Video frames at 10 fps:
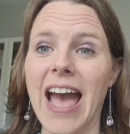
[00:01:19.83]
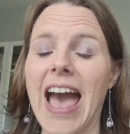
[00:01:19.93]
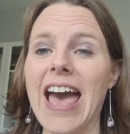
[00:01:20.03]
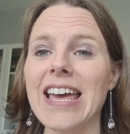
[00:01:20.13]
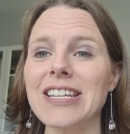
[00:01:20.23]

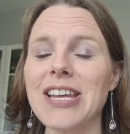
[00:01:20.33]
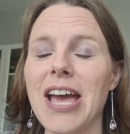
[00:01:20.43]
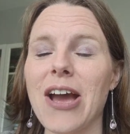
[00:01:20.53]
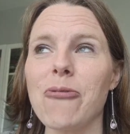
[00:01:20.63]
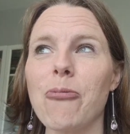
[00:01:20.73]
And
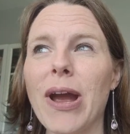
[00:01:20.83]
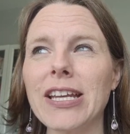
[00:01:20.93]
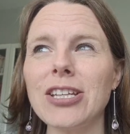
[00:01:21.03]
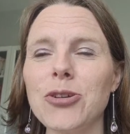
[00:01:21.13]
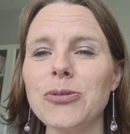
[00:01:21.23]
when
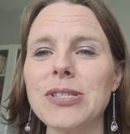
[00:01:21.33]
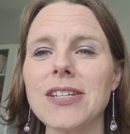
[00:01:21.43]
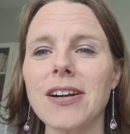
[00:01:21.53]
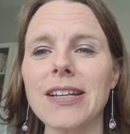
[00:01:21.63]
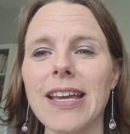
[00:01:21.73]
you start